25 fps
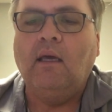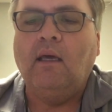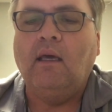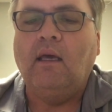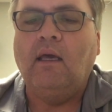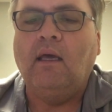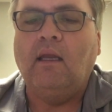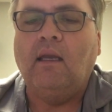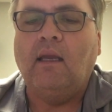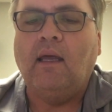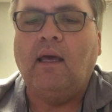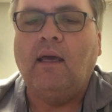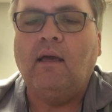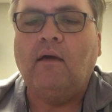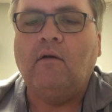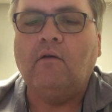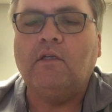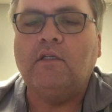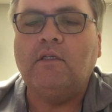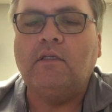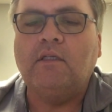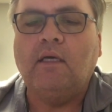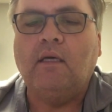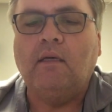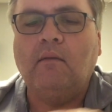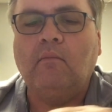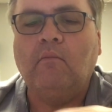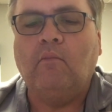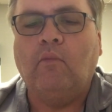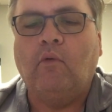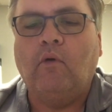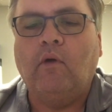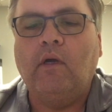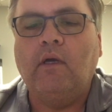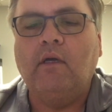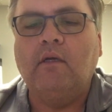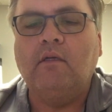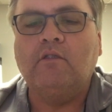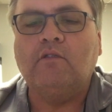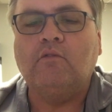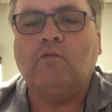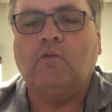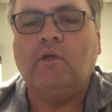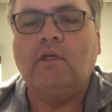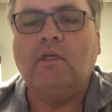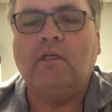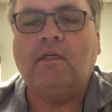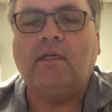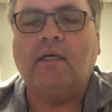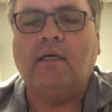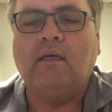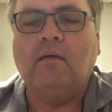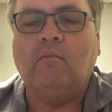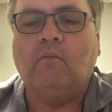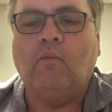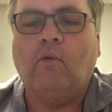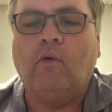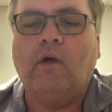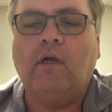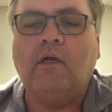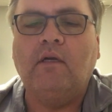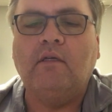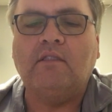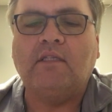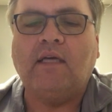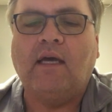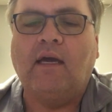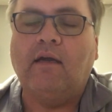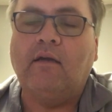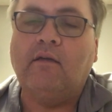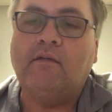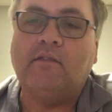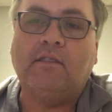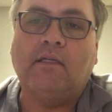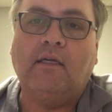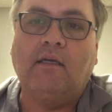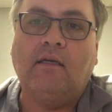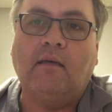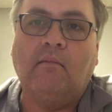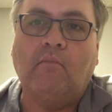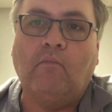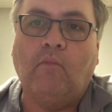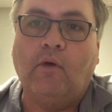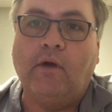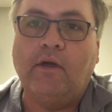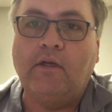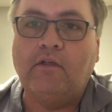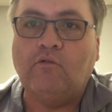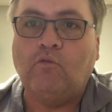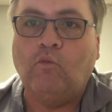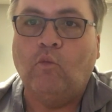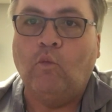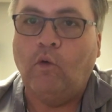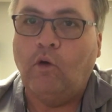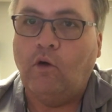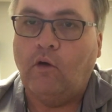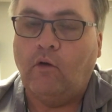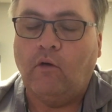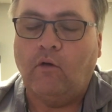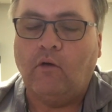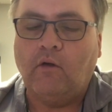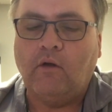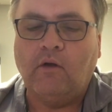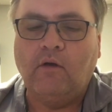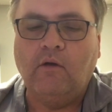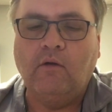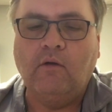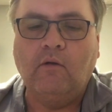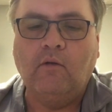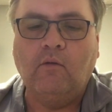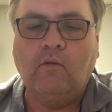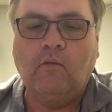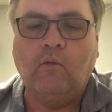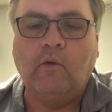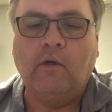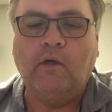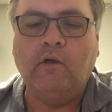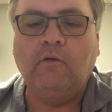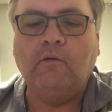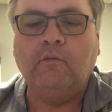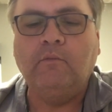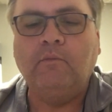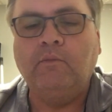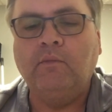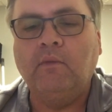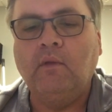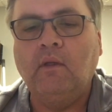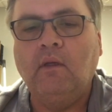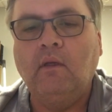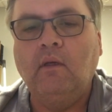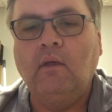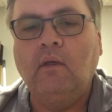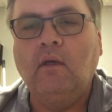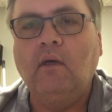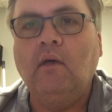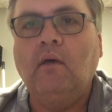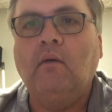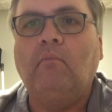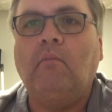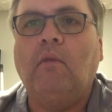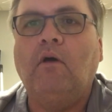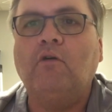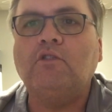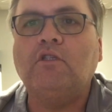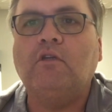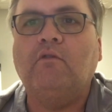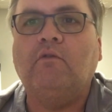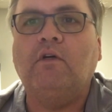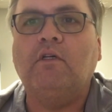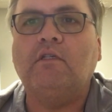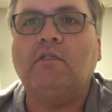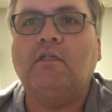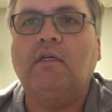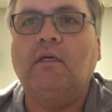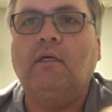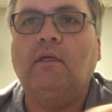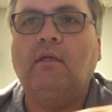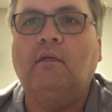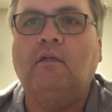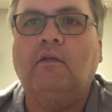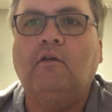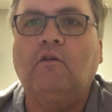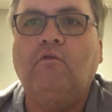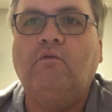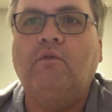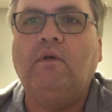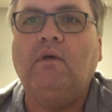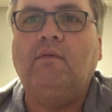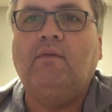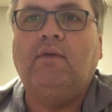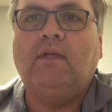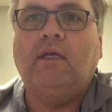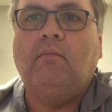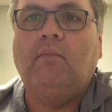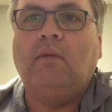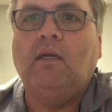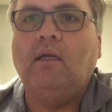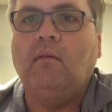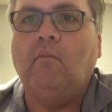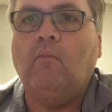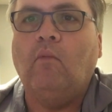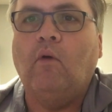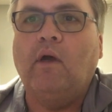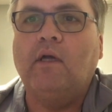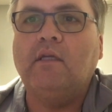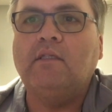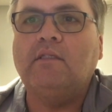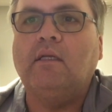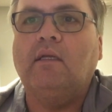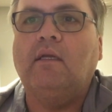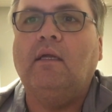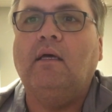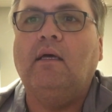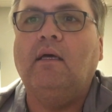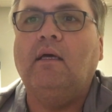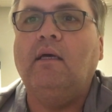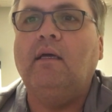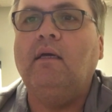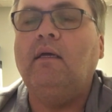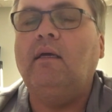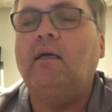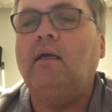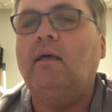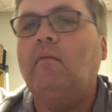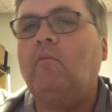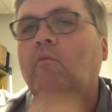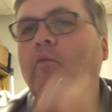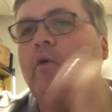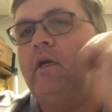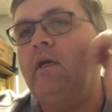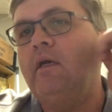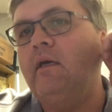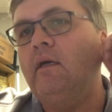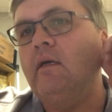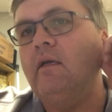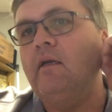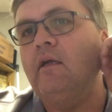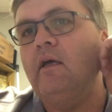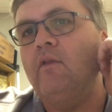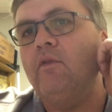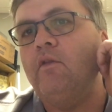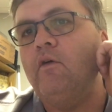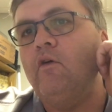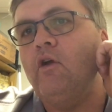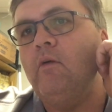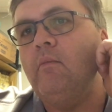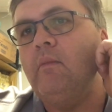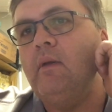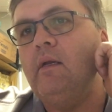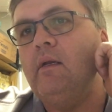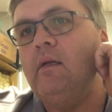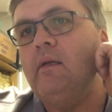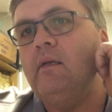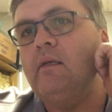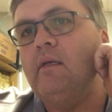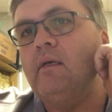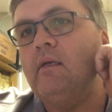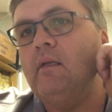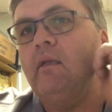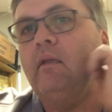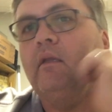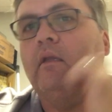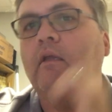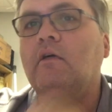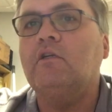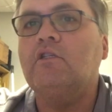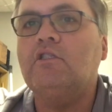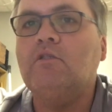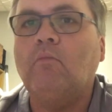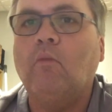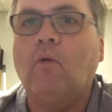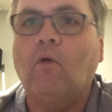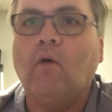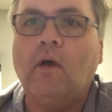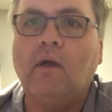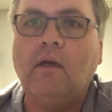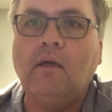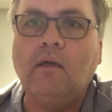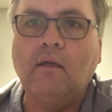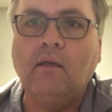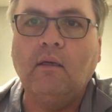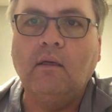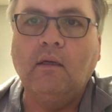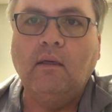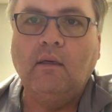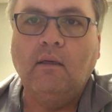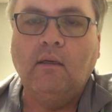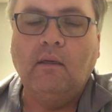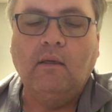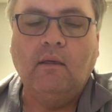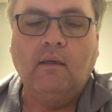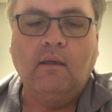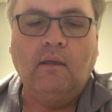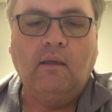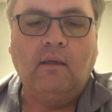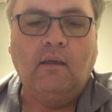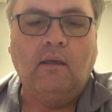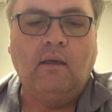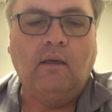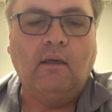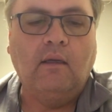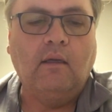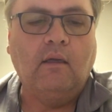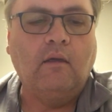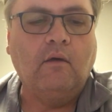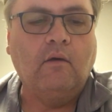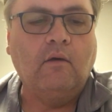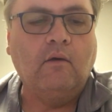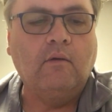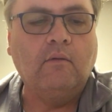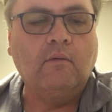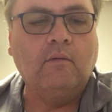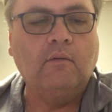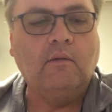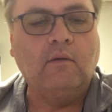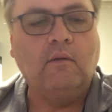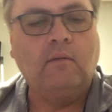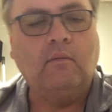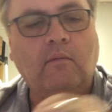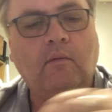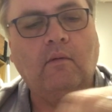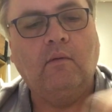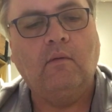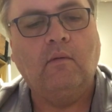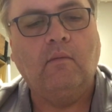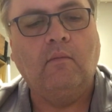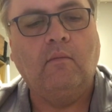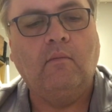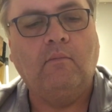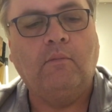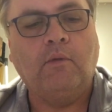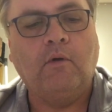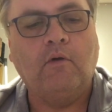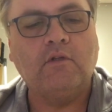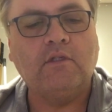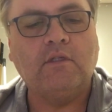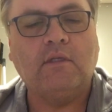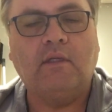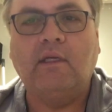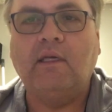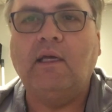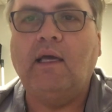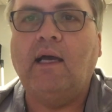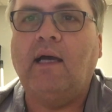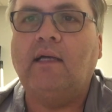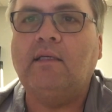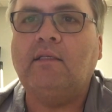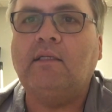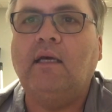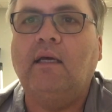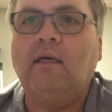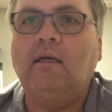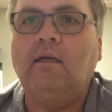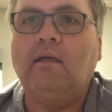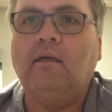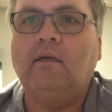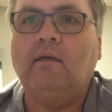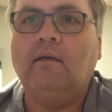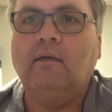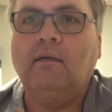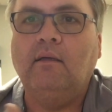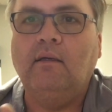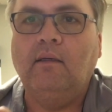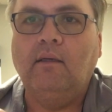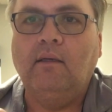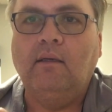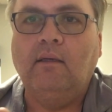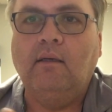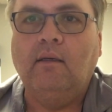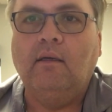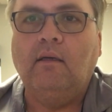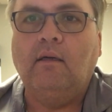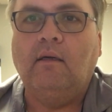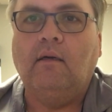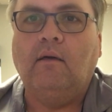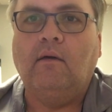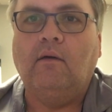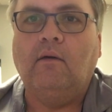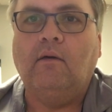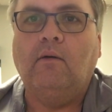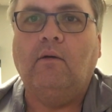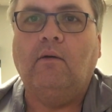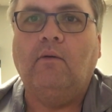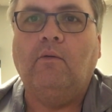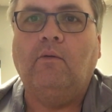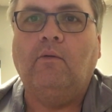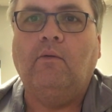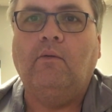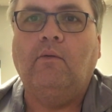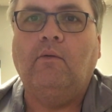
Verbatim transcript: And how to take breaks, when to take breaks, how does taking breaks work? Well, most of us get two 15 minute breaks a day and we get a 30 minute lunch break. And uh, personally, I take uh,